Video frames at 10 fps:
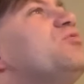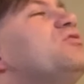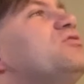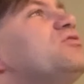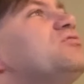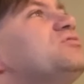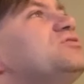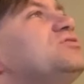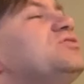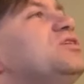more of
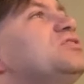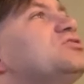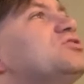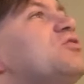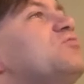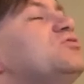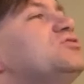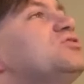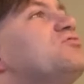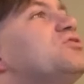those in a Star Wars
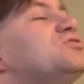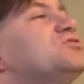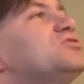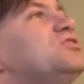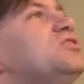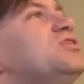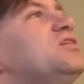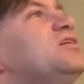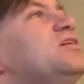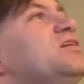universe?
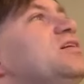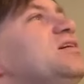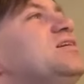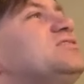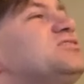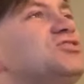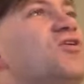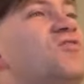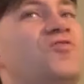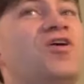It's
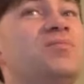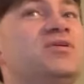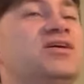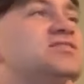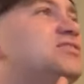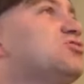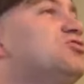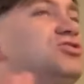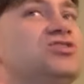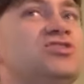so fun because the
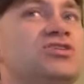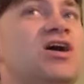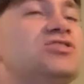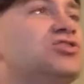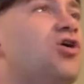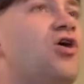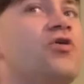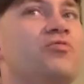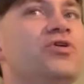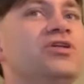creature designs
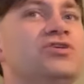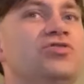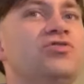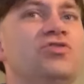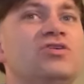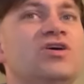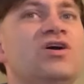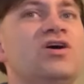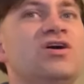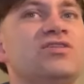are really good.
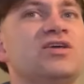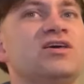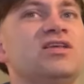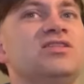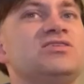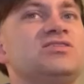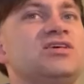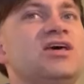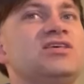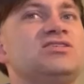Like in this
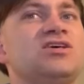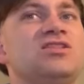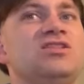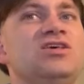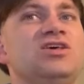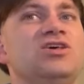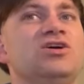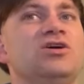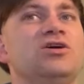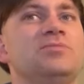case,
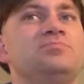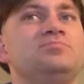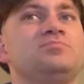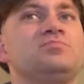the um,